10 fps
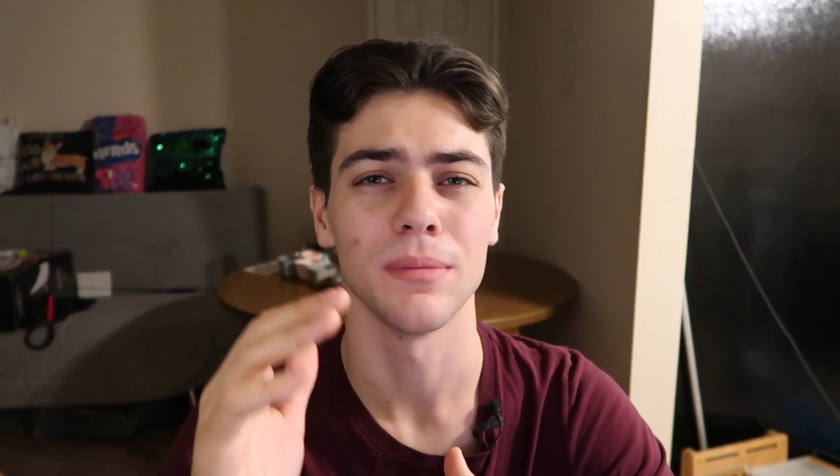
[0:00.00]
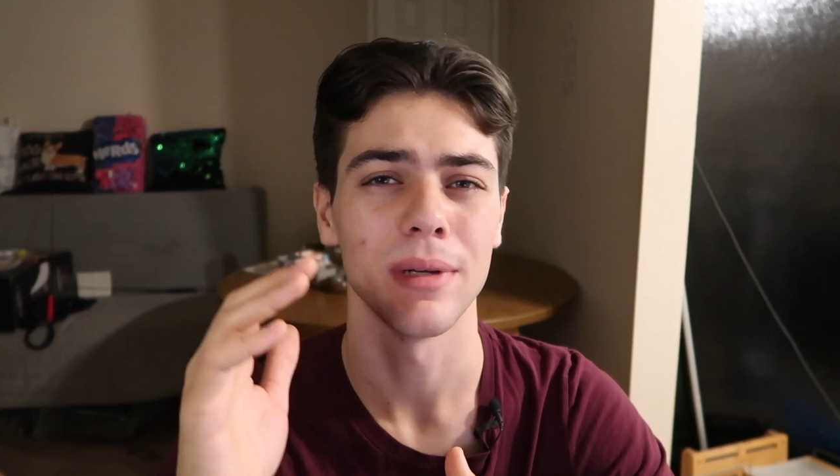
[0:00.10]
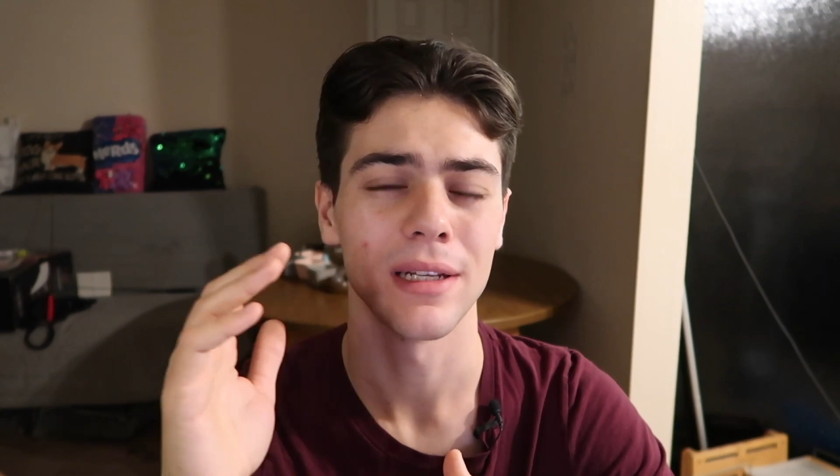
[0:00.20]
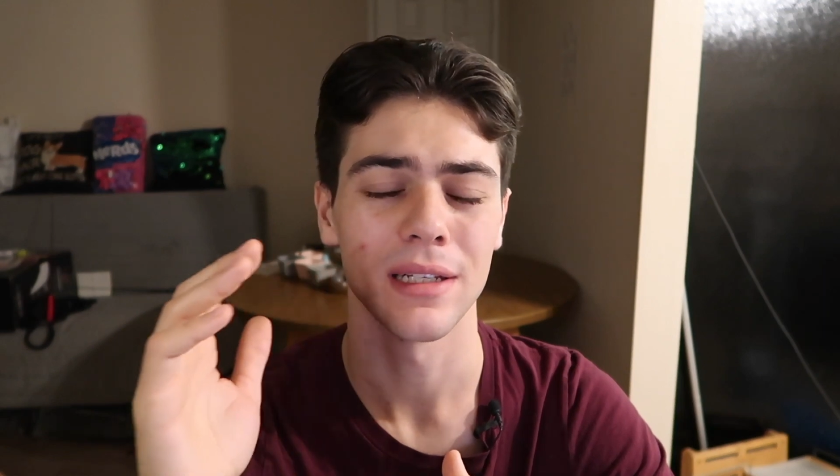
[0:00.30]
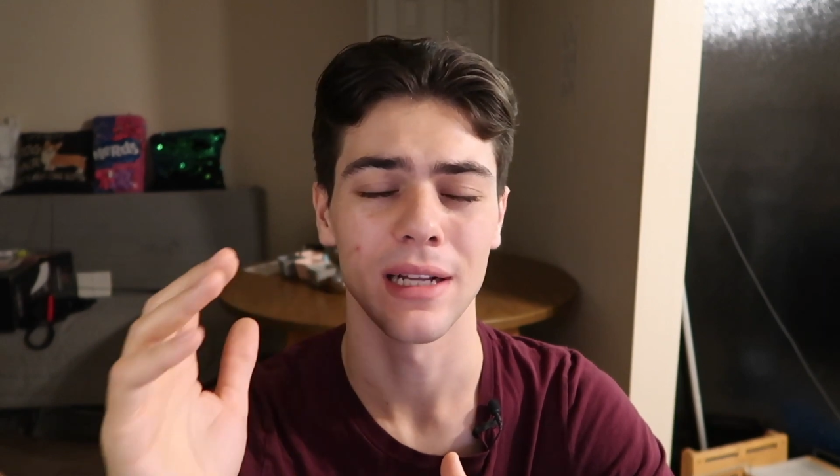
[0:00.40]
to
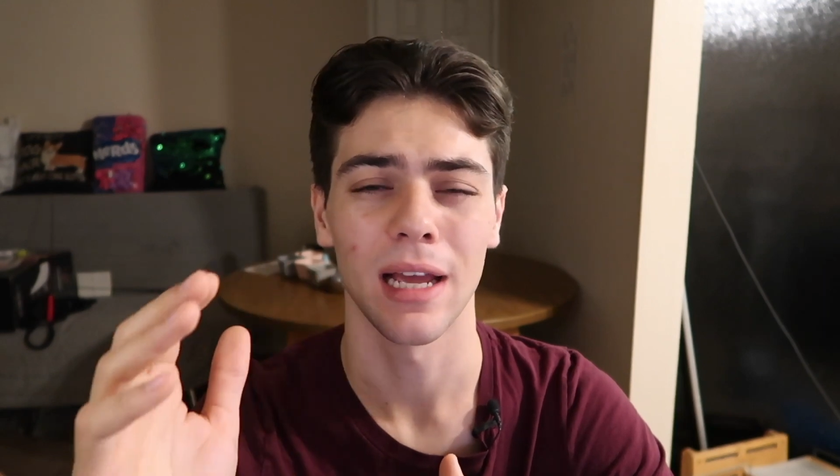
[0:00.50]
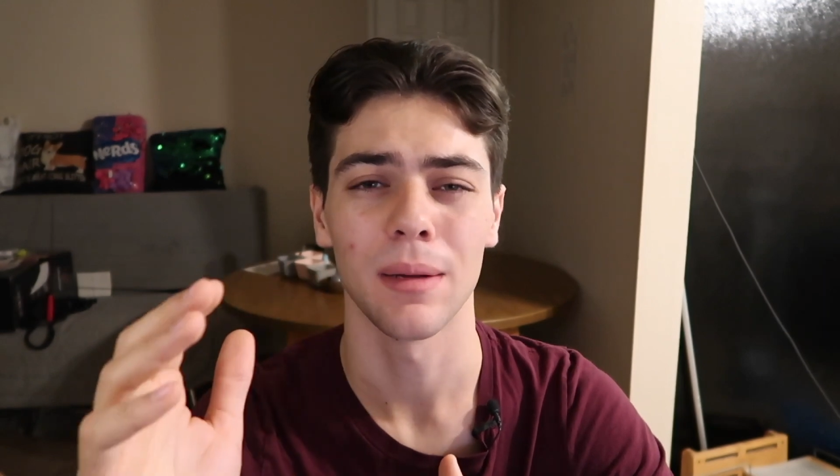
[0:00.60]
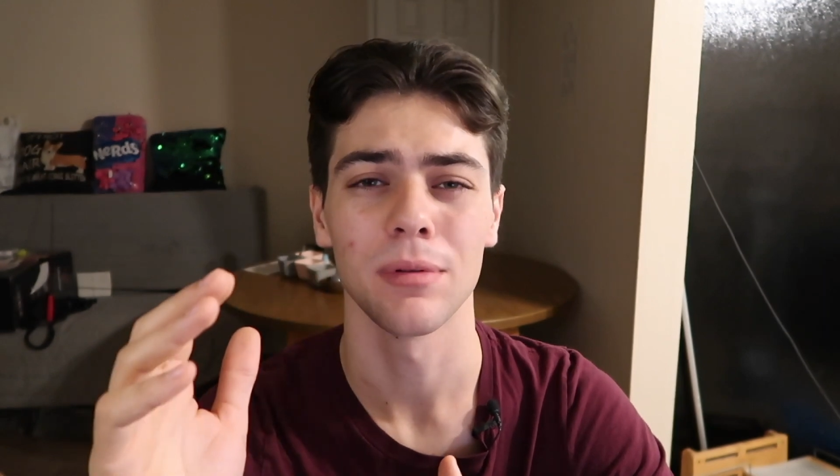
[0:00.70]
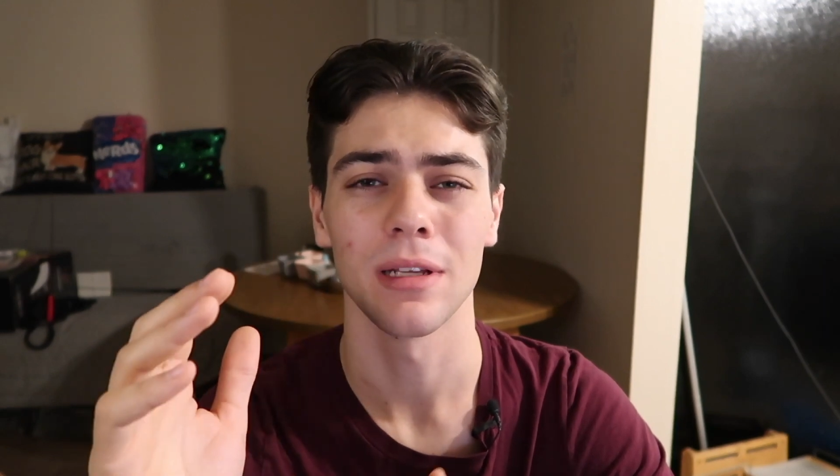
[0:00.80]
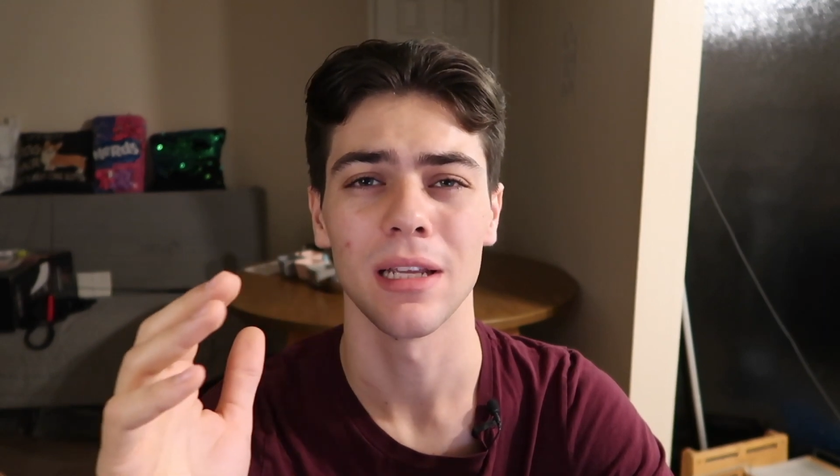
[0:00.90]
make an
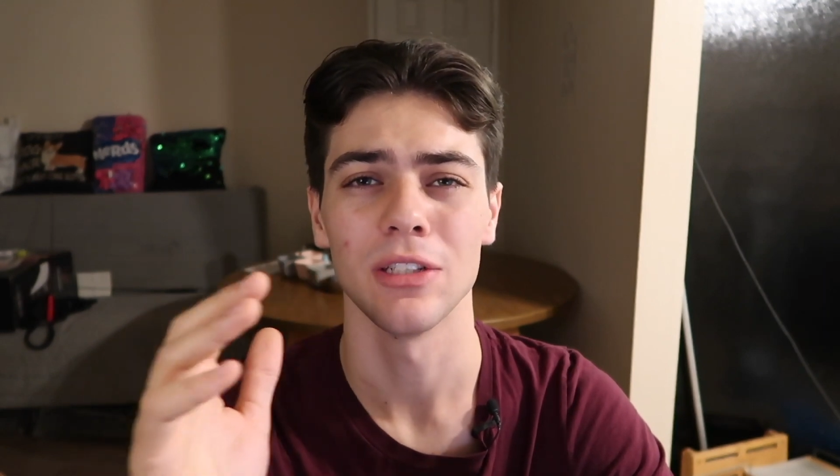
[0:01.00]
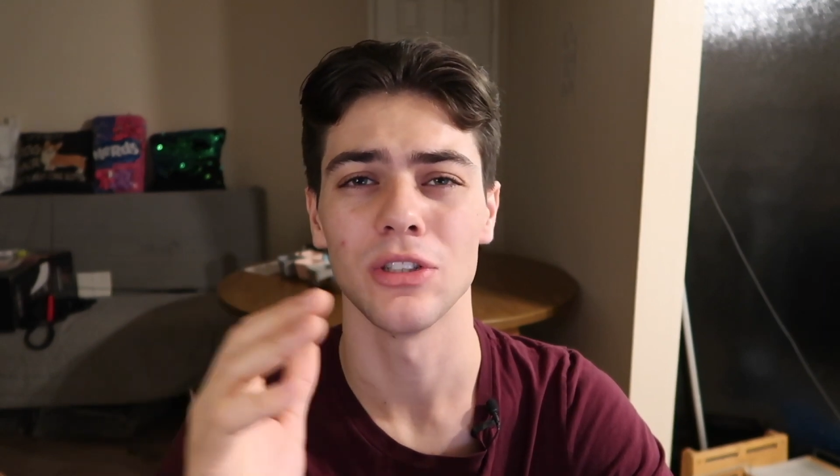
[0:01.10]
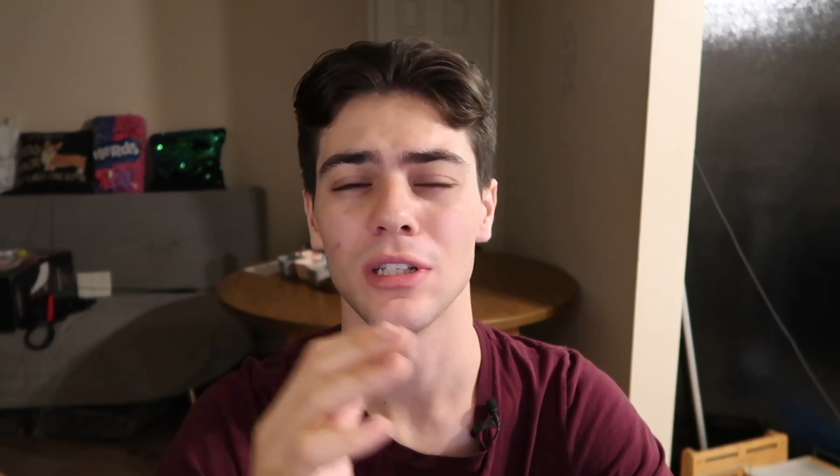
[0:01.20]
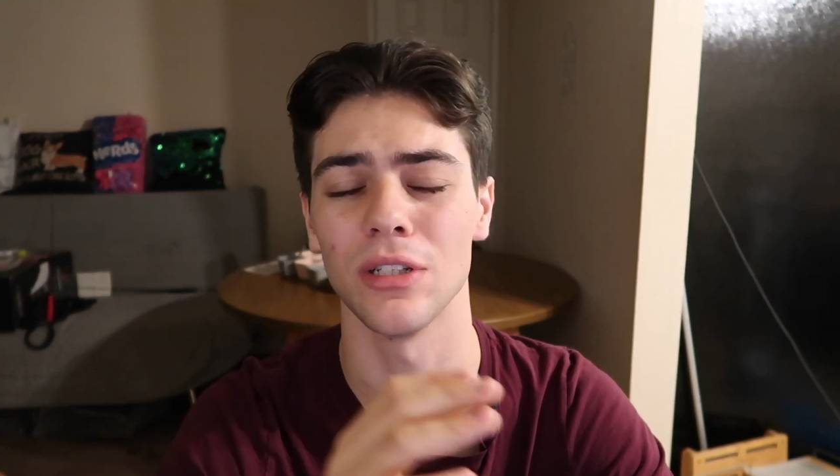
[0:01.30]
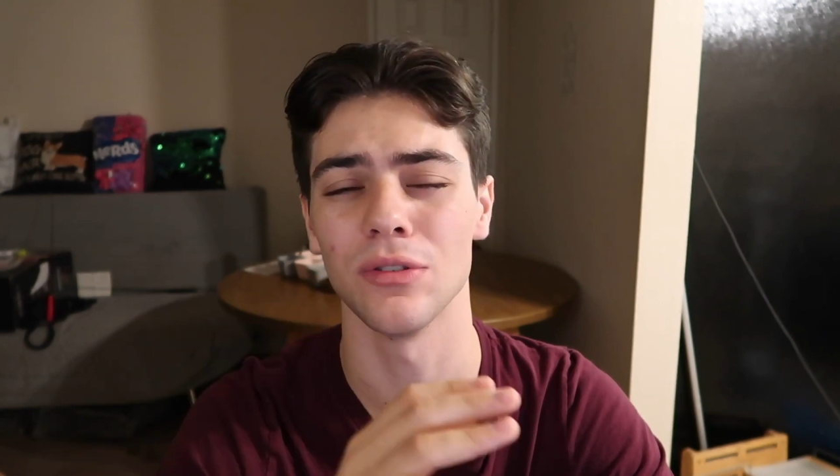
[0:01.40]

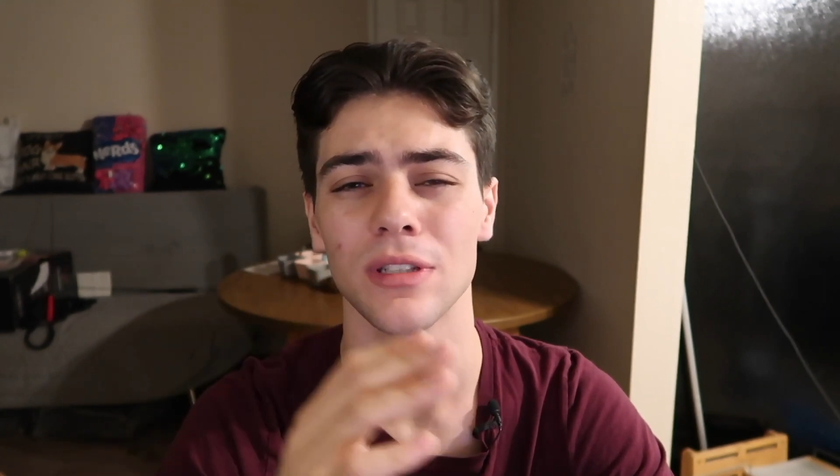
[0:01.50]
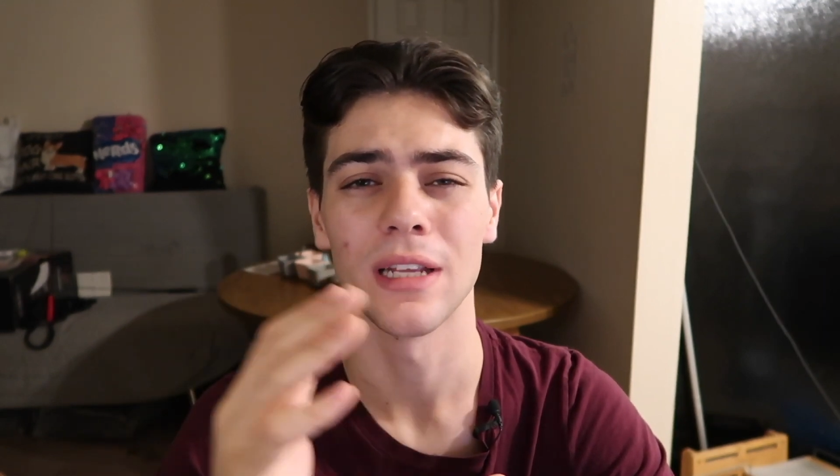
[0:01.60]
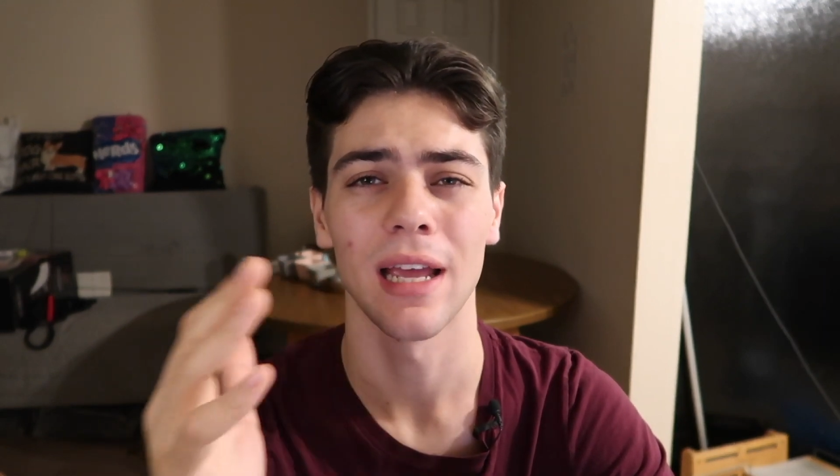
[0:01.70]
application using